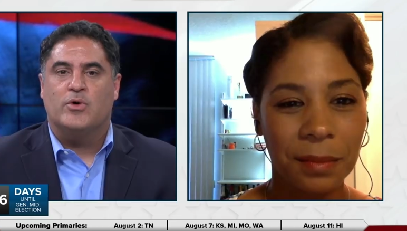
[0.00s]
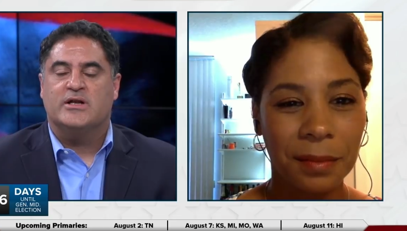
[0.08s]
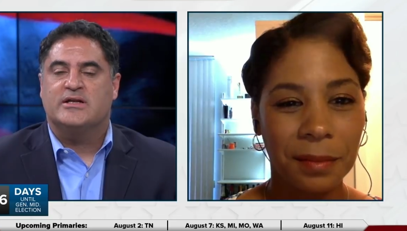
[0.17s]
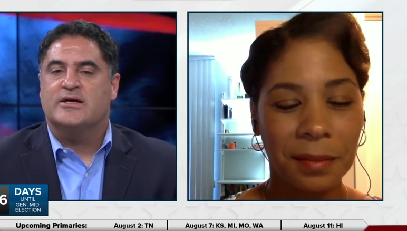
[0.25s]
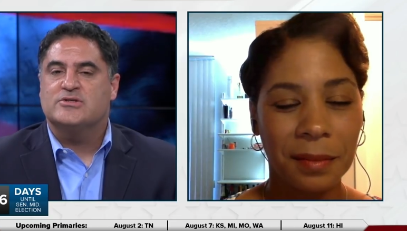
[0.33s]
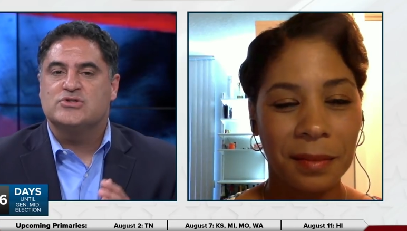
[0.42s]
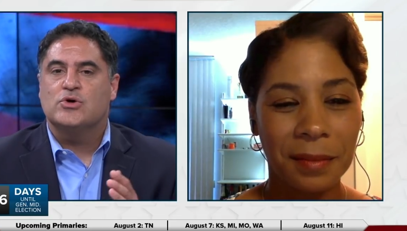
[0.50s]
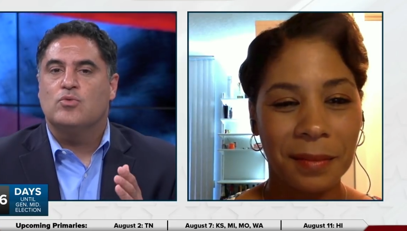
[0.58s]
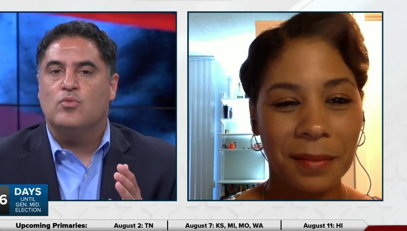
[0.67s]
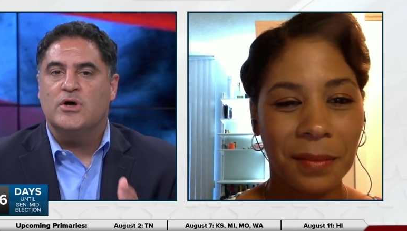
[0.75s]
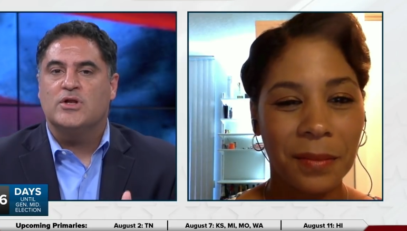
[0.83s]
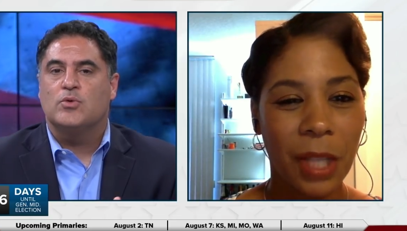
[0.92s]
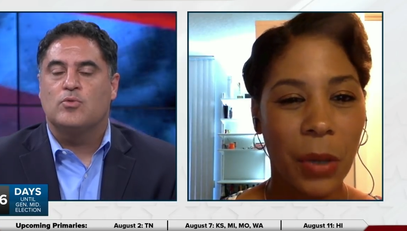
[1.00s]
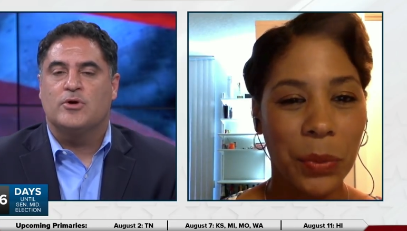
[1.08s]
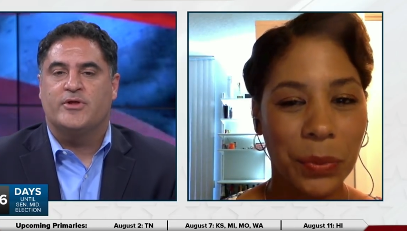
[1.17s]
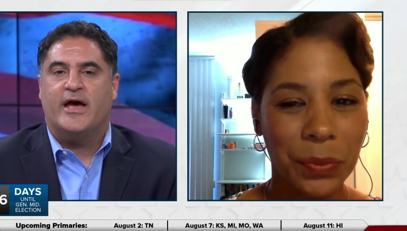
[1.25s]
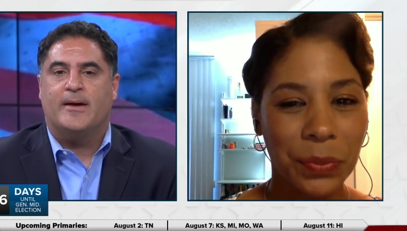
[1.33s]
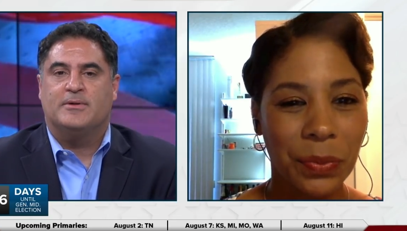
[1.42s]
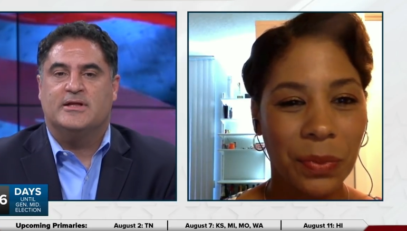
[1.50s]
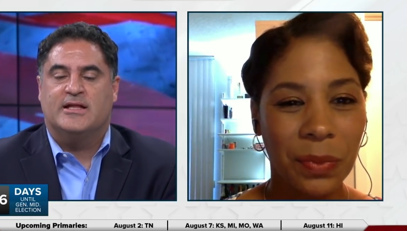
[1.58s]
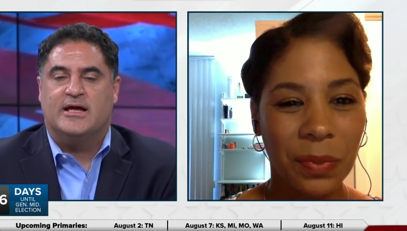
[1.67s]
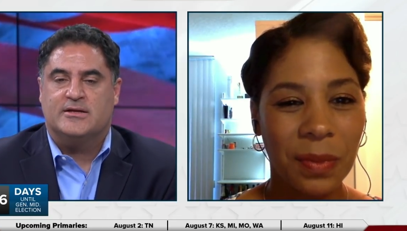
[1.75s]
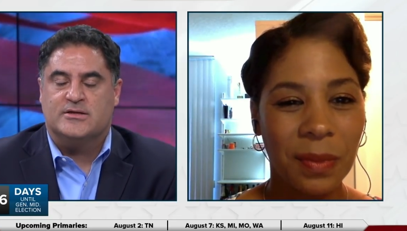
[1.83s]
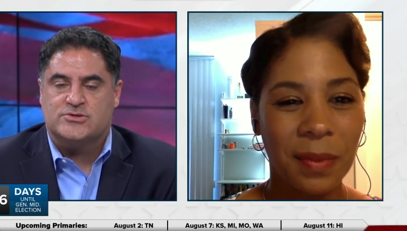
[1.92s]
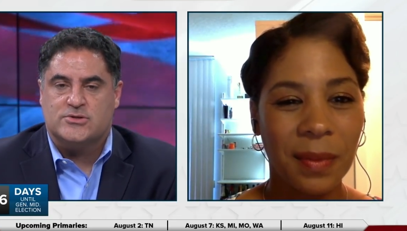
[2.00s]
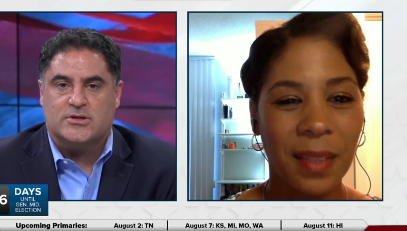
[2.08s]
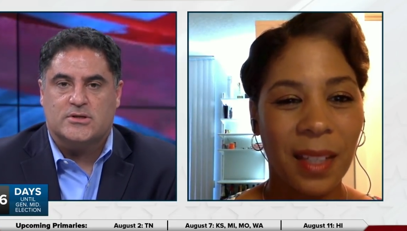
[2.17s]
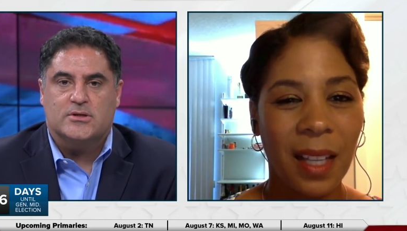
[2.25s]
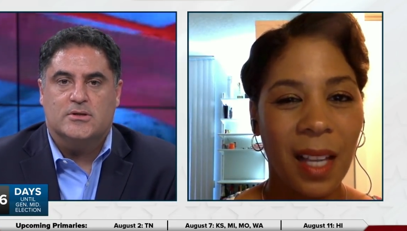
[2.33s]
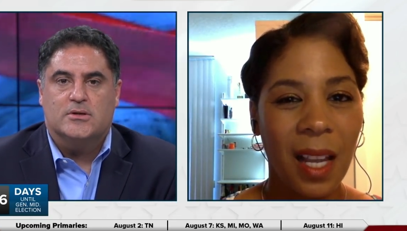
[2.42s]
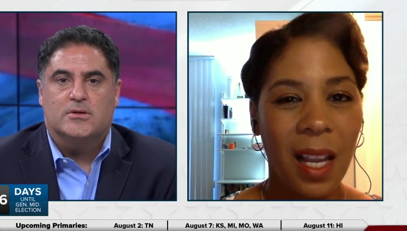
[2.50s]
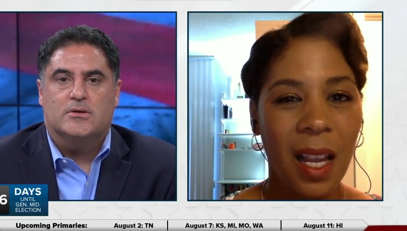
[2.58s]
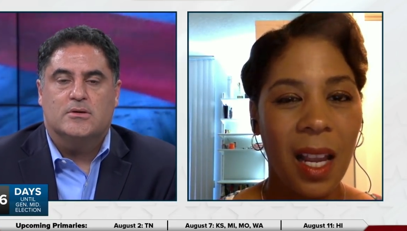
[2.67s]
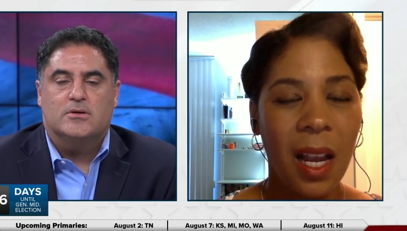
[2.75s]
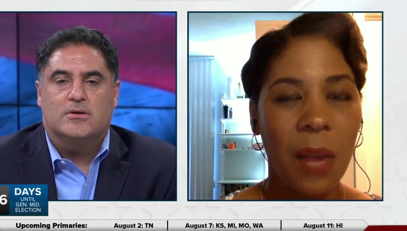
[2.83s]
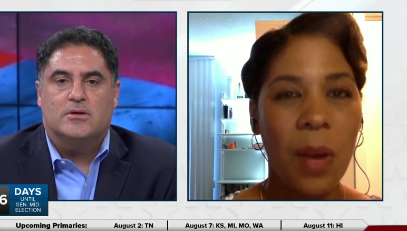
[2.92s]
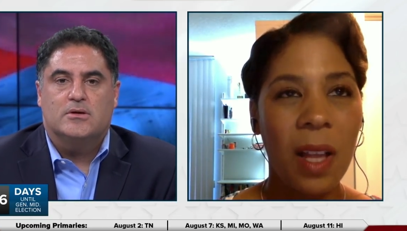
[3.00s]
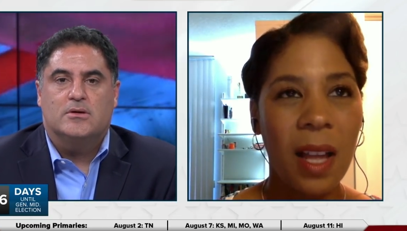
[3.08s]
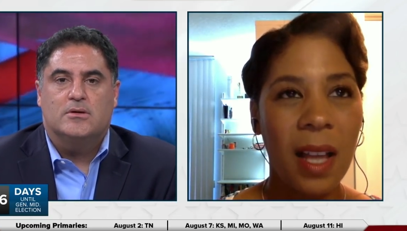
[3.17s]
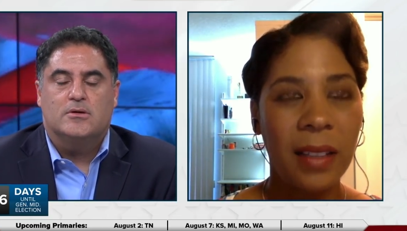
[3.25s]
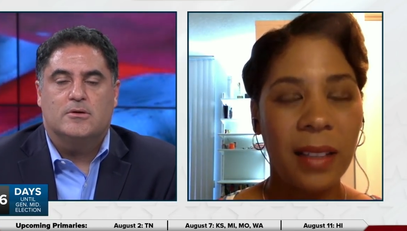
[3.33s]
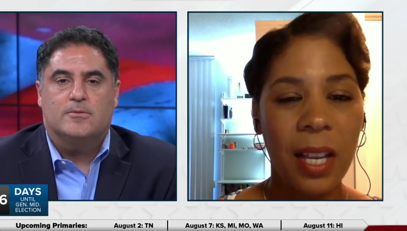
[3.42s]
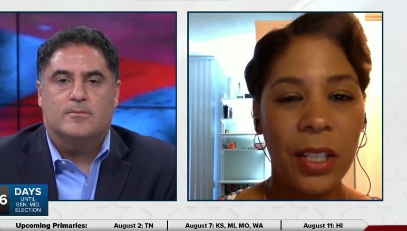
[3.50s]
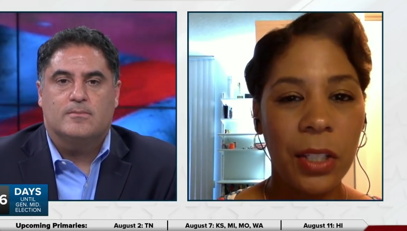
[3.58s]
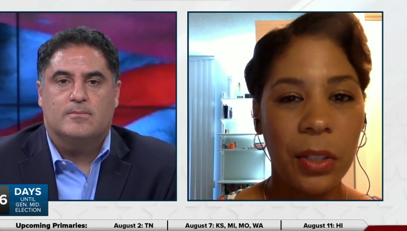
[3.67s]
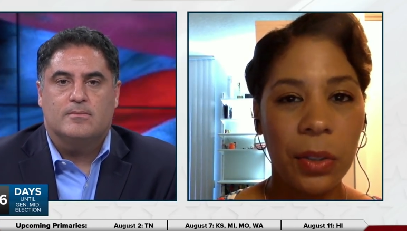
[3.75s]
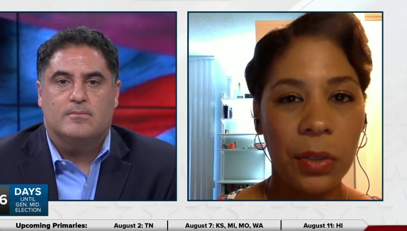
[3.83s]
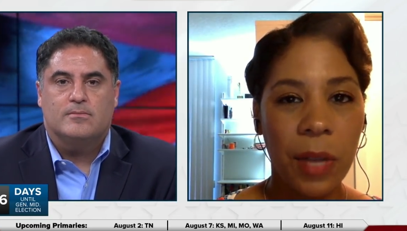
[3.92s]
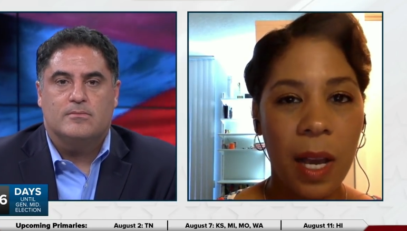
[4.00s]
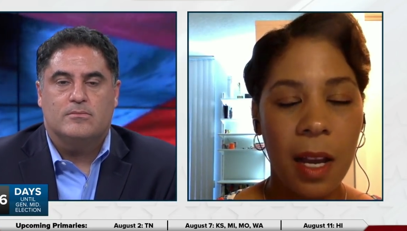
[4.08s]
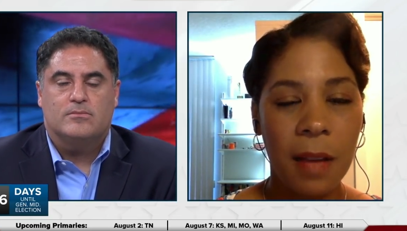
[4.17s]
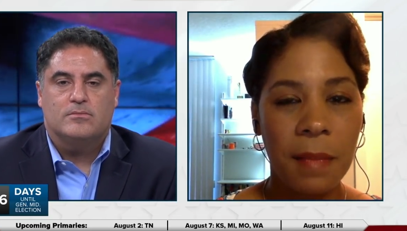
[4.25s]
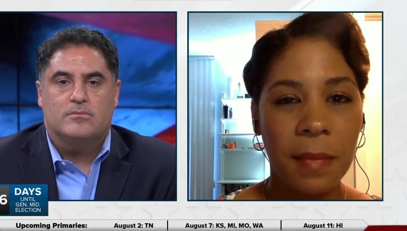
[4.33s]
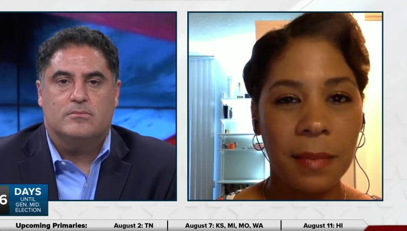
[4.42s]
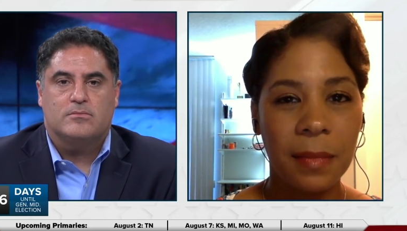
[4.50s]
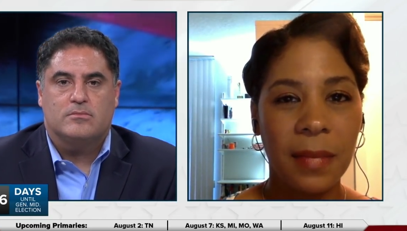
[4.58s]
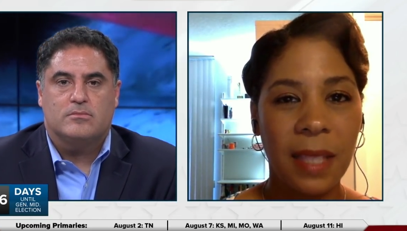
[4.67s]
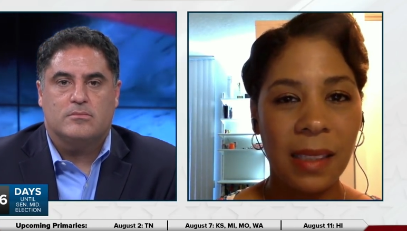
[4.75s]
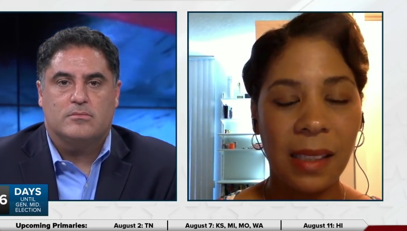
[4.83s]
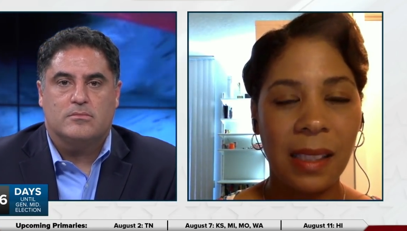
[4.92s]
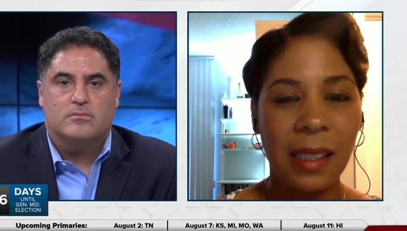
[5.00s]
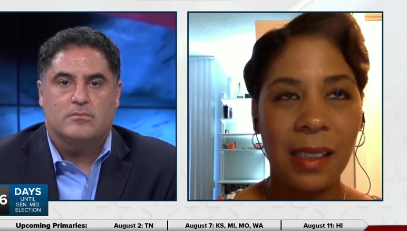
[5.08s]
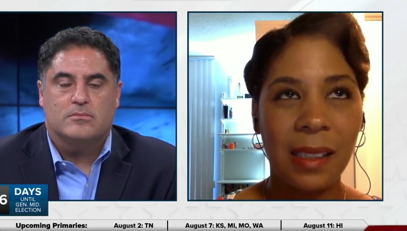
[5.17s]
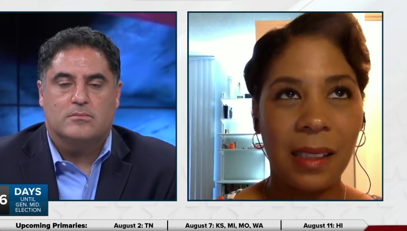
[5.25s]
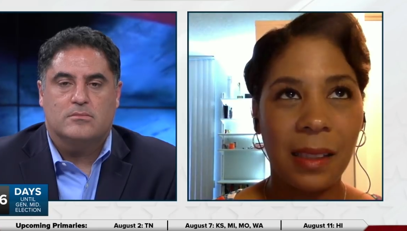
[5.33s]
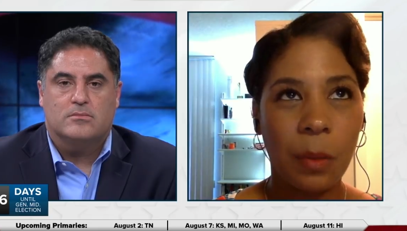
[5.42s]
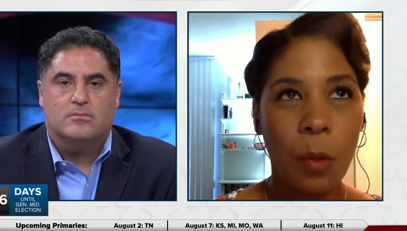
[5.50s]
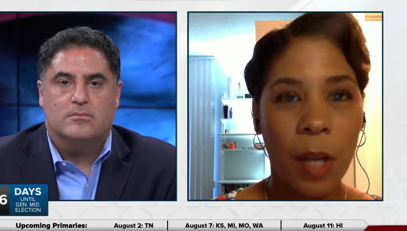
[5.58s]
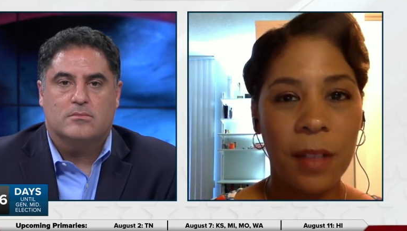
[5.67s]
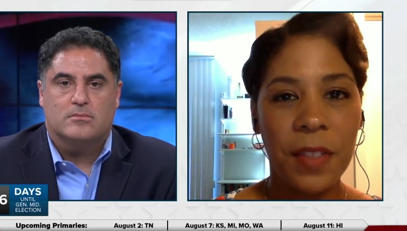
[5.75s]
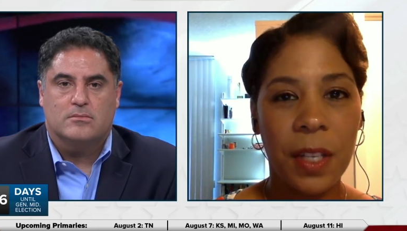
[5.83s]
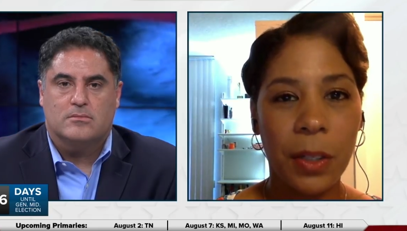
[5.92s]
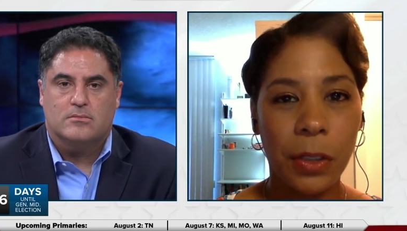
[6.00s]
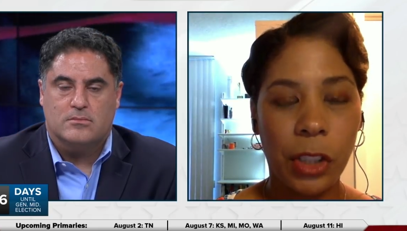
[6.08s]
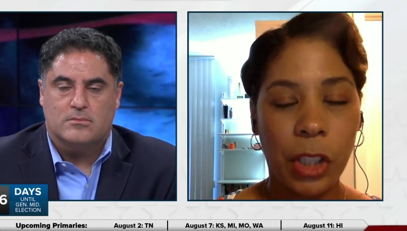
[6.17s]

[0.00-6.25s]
Speaker 1: went down. So what in the world no. happened in that district?
Speaker 2: Well, I'll tell you, um, this is one of those